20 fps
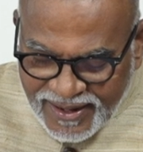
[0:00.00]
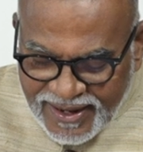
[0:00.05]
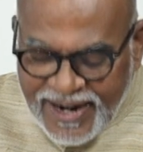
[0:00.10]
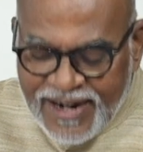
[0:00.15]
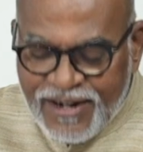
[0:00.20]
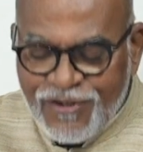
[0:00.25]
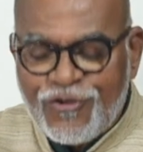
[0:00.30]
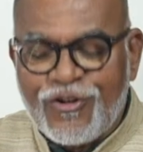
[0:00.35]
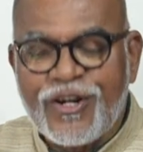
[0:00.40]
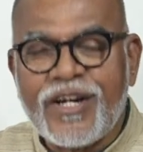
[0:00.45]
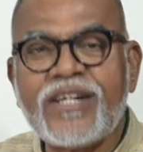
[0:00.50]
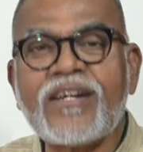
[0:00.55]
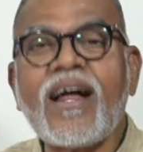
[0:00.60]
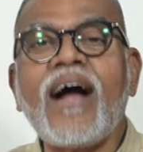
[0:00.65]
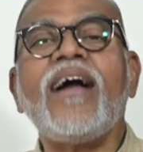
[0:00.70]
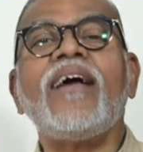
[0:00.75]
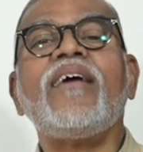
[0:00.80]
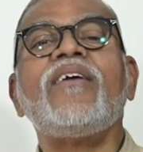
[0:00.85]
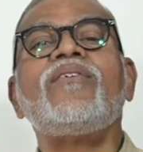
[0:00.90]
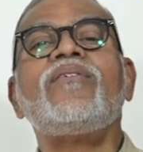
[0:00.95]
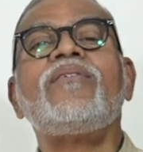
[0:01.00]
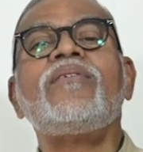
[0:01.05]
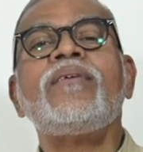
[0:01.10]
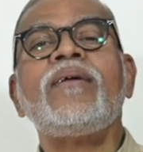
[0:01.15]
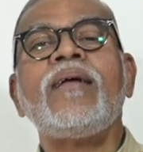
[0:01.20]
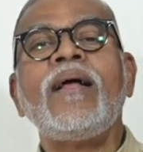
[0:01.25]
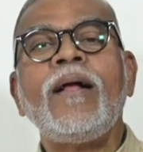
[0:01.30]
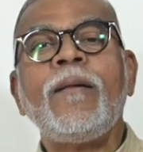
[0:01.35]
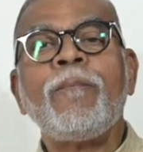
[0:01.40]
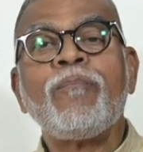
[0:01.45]
great treatise,
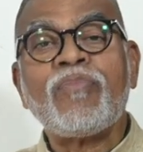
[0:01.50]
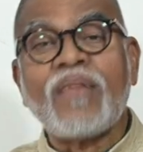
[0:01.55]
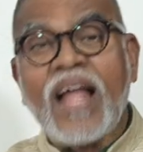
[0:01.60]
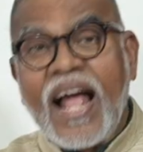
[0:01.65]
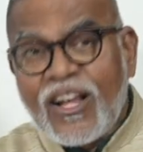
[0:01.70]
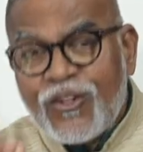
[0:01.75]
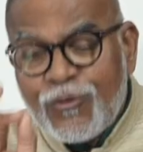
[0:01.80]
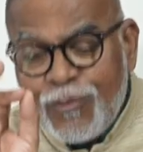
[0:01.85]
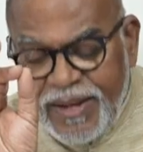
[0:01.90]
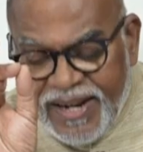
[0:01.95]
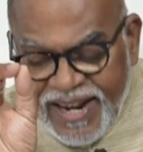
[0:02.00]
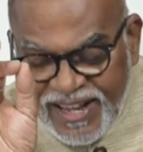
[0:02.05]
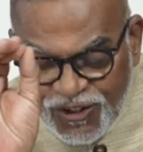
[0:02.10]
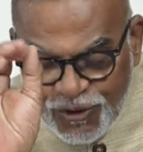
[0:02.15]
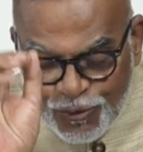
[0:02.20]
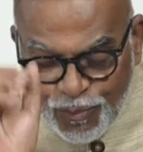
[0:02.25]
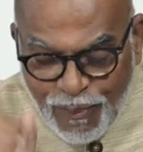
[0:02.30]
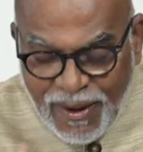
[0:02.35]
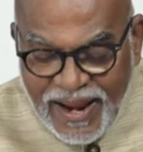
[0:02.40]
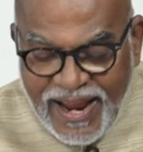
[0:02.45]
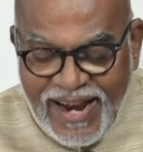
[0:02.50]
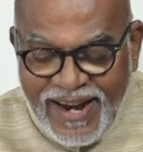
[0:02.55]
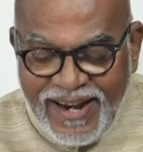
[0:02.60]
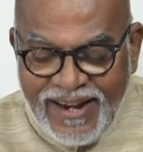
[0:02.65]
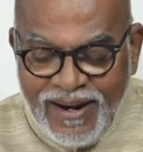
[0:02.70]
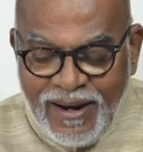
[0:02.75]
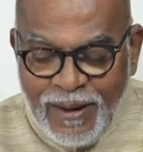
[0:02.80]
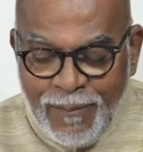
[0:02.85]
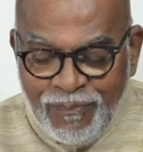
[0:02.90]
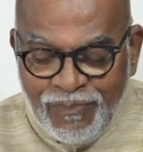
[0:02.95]
has been
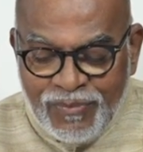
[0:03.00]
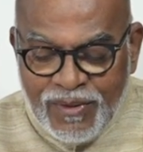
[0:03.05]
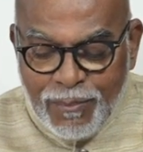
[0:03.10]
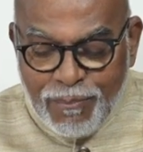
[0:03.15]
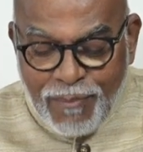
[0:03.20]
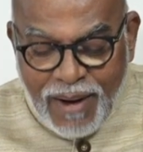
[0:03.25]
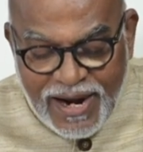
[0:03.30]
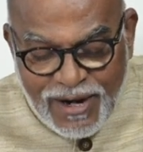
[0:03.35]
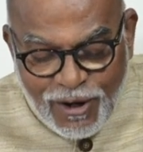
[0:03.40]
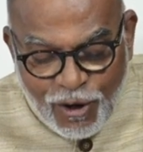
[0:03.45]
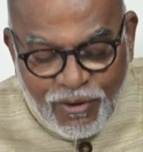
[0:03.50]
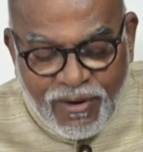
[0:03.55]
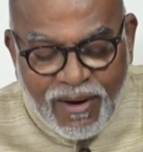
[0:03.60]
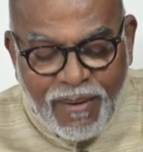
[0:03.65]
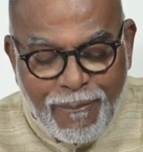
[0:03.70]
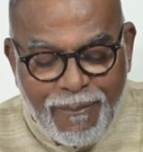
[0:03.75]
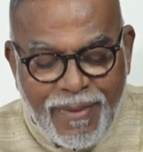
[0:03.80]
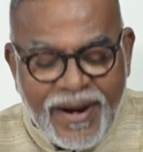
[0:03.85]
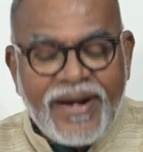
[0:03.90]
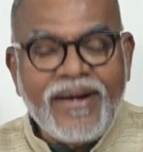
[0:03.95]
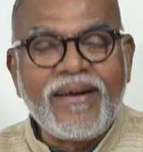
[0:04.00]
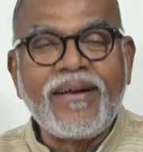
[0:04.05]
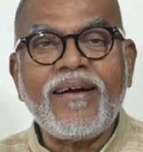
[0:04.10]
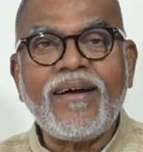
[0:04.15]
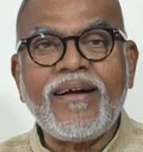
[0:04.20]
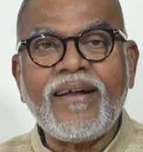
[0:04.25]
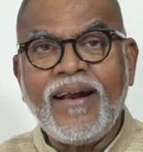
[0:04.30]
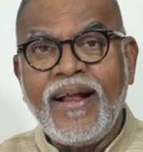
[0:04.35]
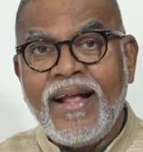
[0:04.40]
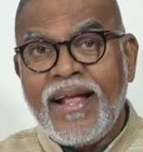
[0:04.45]
explained by Dr.
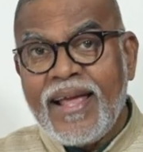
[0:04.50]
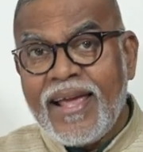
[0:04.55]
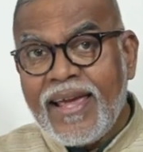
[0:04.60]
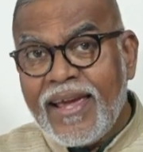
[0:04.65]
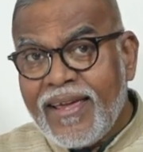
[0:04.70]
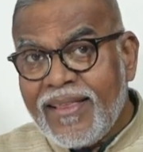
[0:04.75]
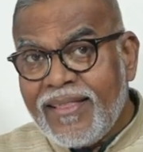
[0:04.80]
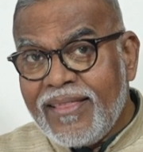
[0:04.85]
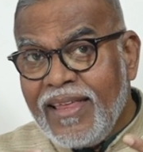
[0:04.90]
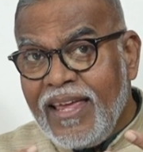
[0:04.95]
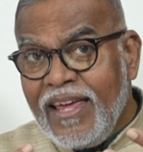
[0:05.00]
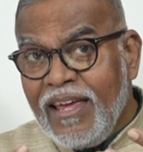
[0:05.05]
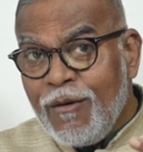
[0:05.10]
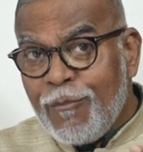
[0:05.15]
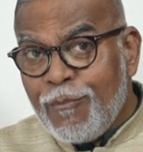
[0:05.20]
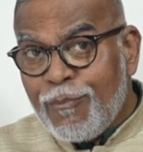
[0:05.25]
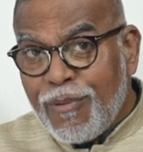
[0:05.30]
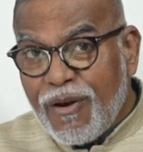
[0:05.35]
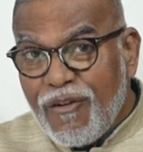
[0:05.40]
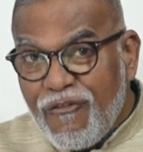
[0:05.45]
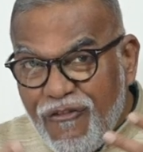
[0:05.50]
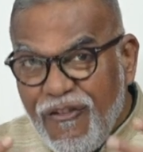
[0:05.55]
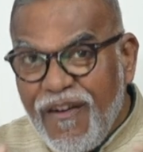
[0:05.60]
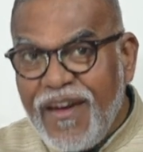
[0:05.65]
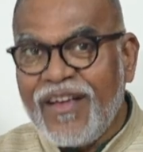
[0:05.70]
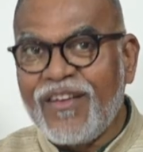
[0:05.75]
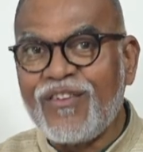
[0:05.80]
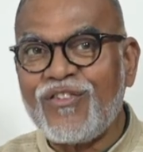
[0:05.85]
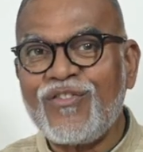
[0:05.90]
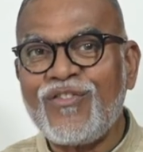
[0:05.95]
Ambedkar in the
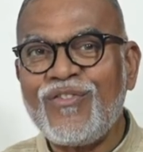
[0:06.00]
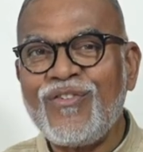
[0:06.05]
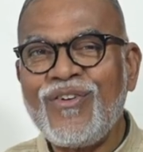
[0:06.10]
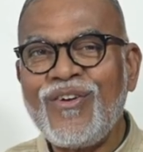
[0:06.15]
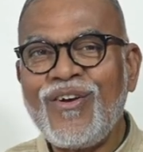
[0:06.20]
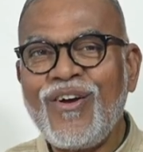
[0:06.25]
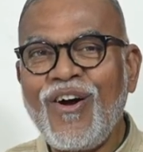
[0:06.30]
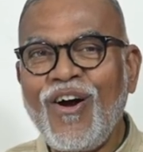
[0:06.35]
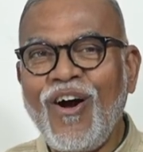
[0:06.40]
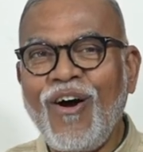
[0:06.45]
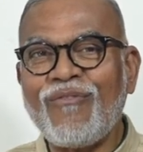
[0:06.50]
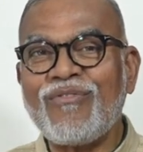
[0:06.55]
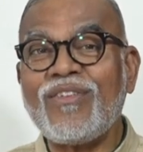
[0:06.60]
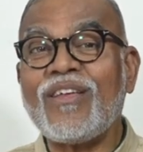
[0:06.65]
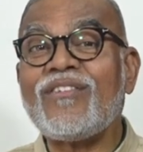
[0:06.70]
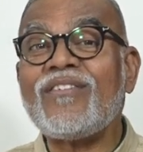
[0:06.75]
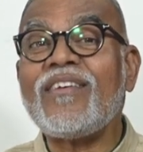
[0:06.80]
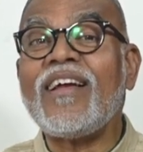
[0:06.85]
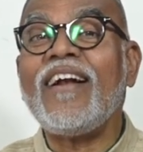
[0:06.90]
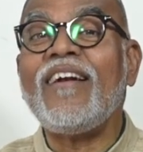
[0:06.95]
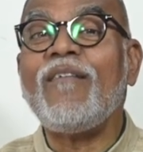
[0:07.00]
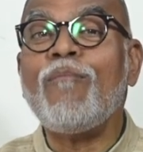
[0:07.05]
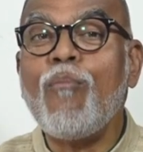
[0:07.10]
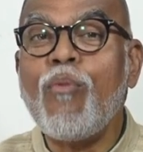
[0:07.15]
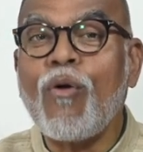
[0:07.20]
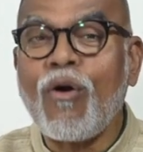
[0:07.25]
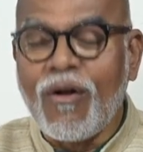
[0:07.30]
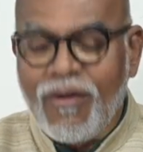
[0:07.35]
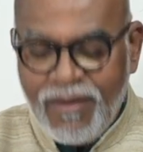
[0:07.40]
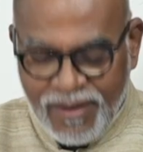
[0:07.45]
preface of the said
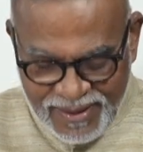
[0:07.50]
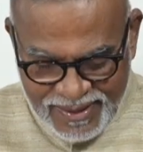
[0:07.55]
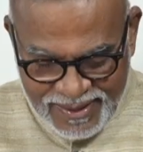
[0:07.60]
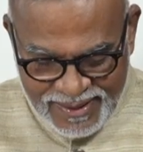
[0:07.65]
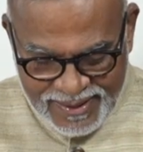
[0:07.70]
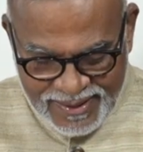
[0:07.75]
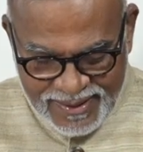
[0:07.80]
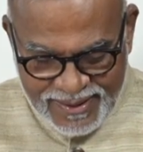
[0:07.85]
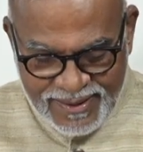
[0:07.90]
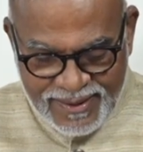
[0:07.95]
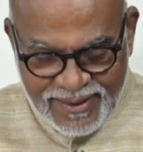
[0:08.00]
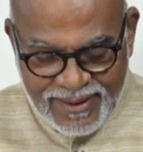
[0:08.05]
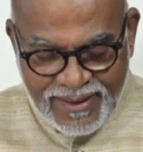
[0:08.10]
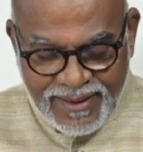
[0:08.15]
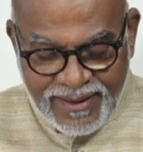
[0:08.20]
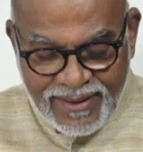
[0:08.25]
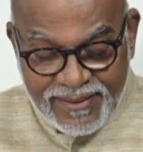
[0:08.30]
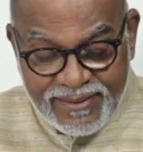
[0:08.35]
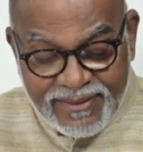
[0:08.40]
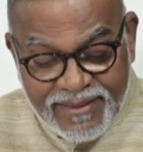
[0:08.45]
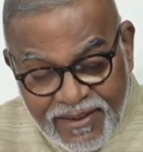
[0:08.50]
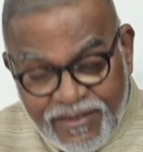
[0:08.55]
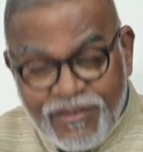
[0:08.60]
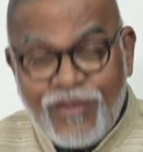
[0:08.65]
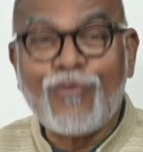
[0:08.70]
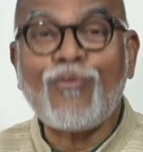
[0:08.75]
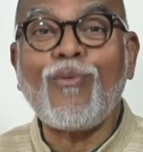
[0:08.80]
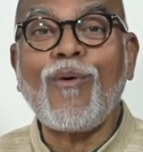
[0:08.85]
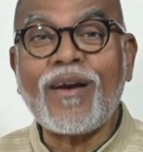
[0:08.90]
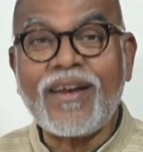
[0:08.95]
book. This
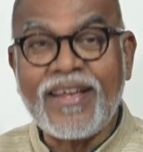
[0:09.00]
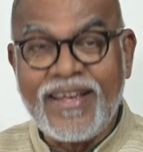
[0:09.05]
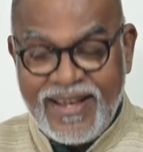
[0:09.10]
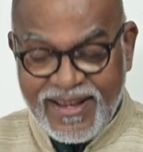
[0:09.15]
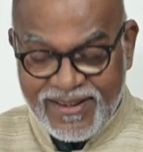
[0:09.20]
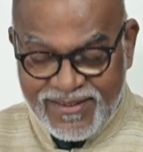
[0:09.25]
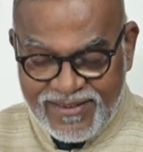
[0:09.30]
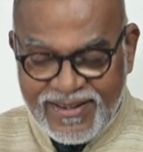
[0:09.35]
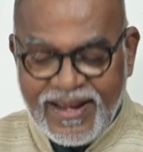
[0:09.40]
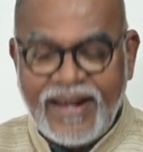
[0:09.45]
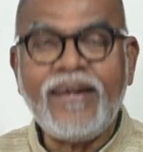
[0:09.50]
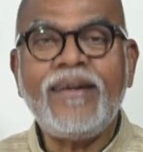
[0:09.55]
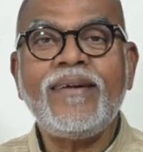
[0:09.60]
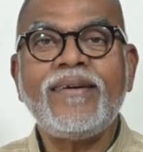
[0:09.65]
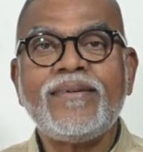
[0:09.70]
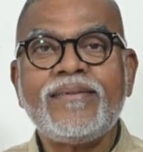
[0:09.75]
is what he has said.